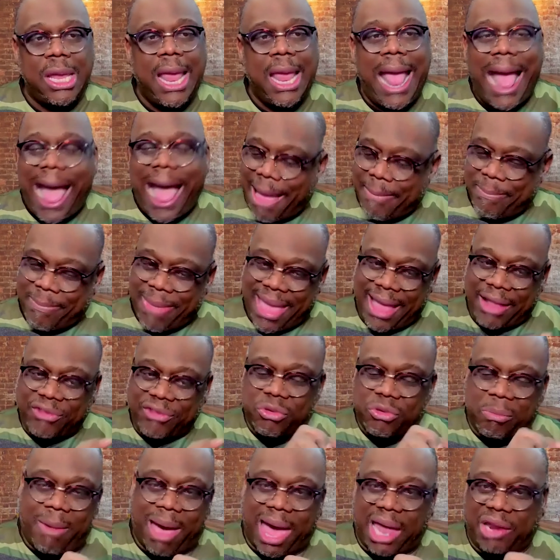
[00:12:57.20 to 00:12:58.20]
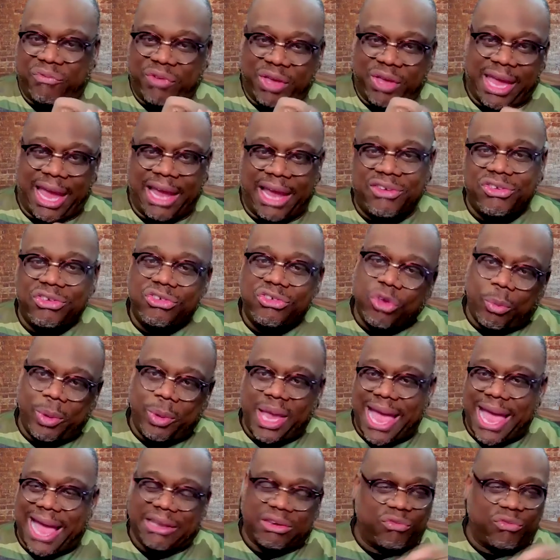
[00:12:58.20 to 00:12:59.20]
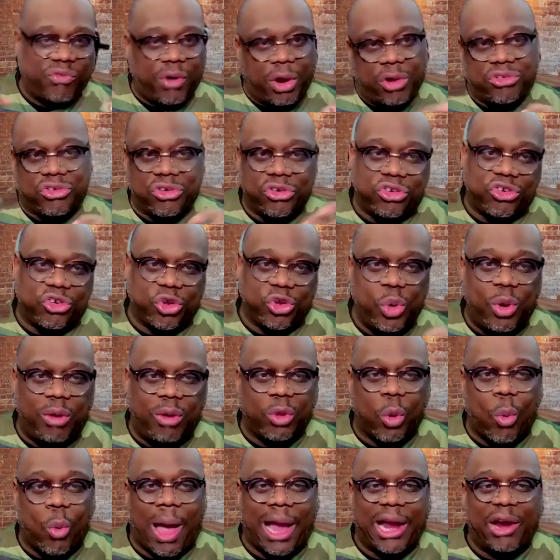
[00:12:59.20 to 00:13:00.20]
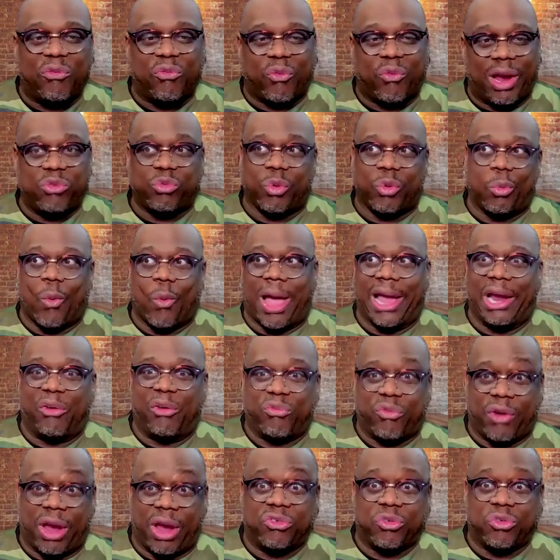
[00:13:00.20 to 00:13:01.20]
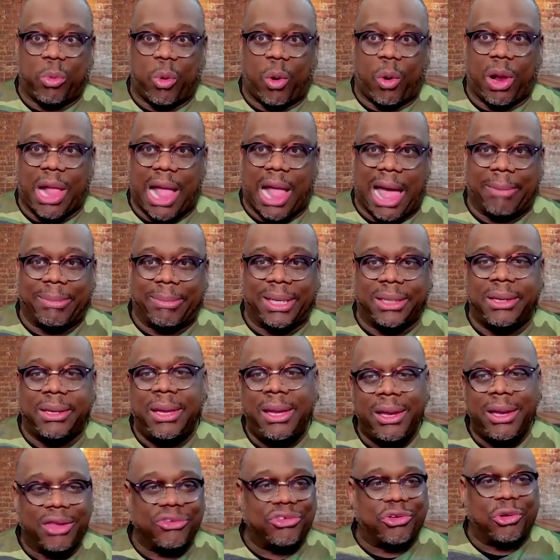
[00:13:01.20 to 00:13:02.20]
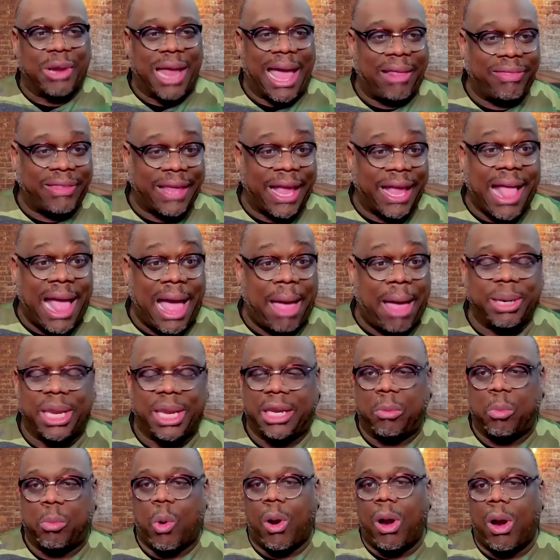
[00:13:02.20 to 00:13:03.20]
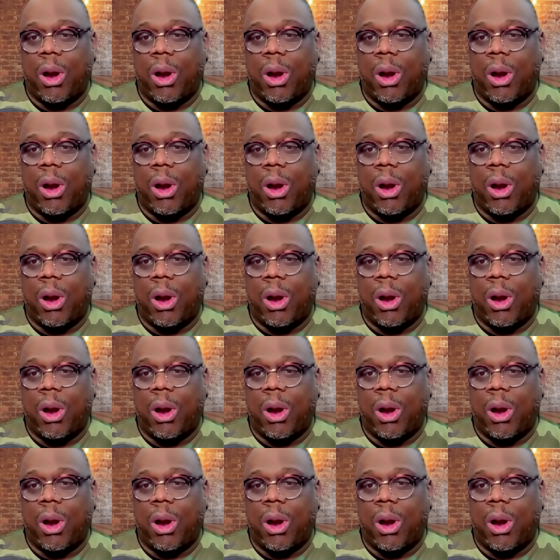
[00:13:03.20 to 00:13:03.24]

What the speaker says: I made some modifications, so we got to version 2 of the wireframes when wireframes were more common, because they're not that common anymore.